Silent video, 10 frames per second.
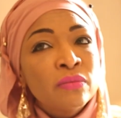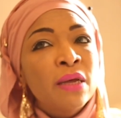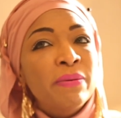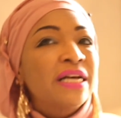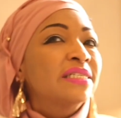
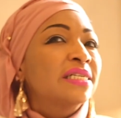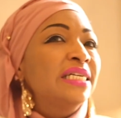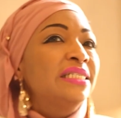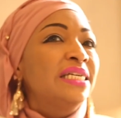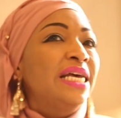because they
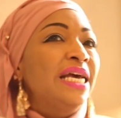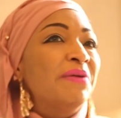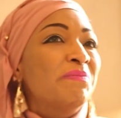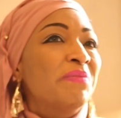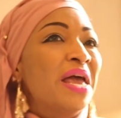see
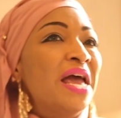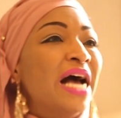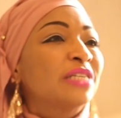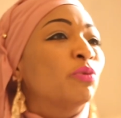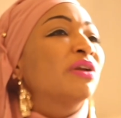him
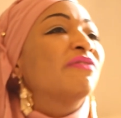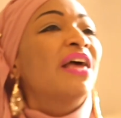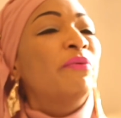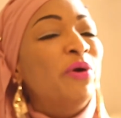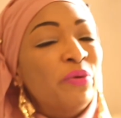as one of
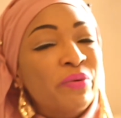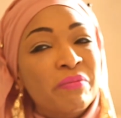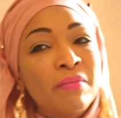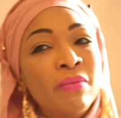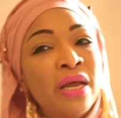their own.
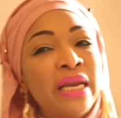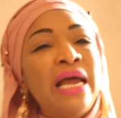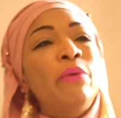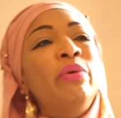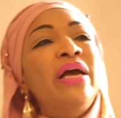
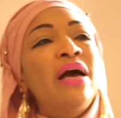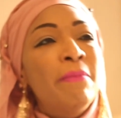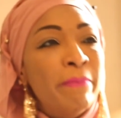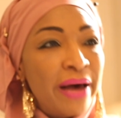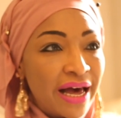Now we
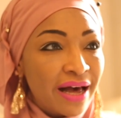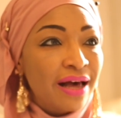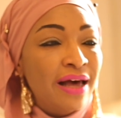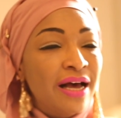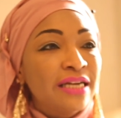come back
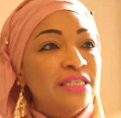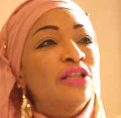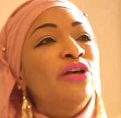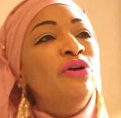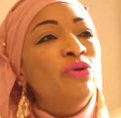to
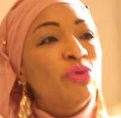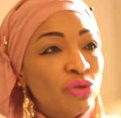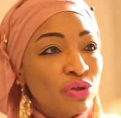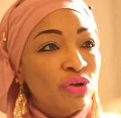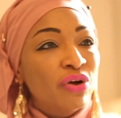the
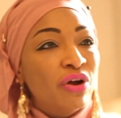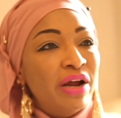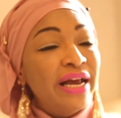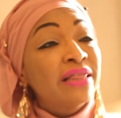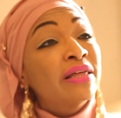youth
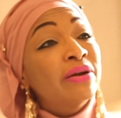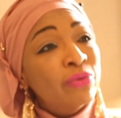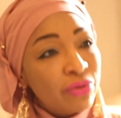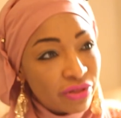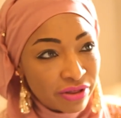in the
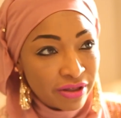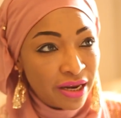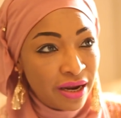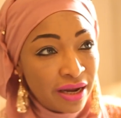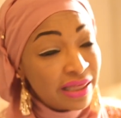north.
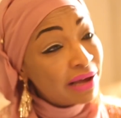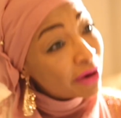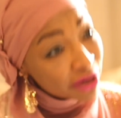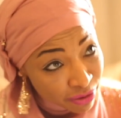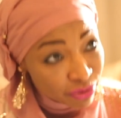There
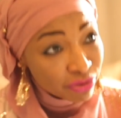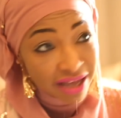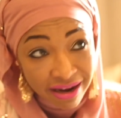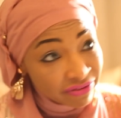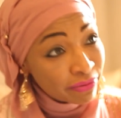are youth
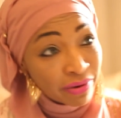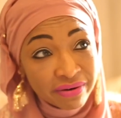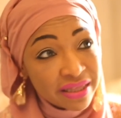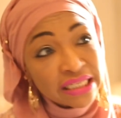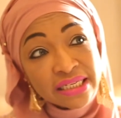everywhere
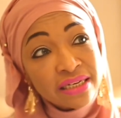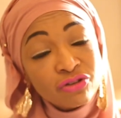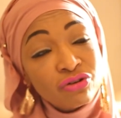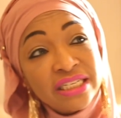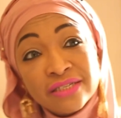in this
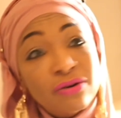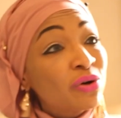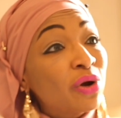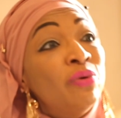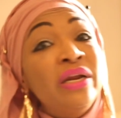country. It's
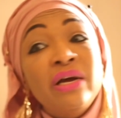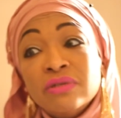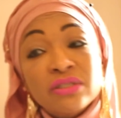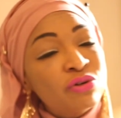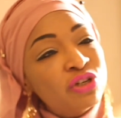not only on
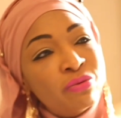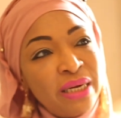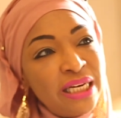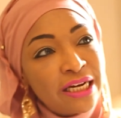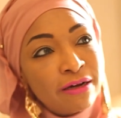social
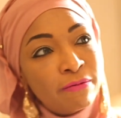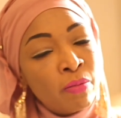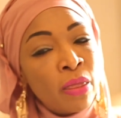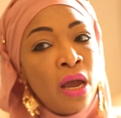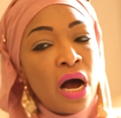media.
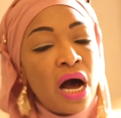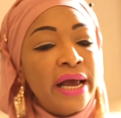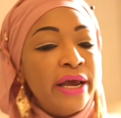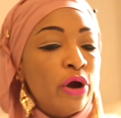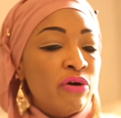
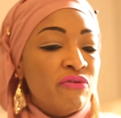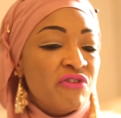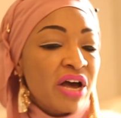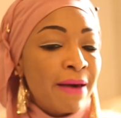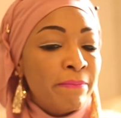I go
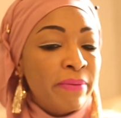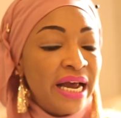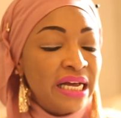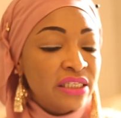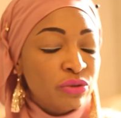for
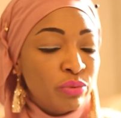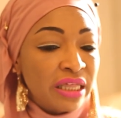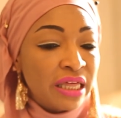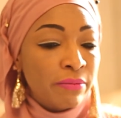campaigns with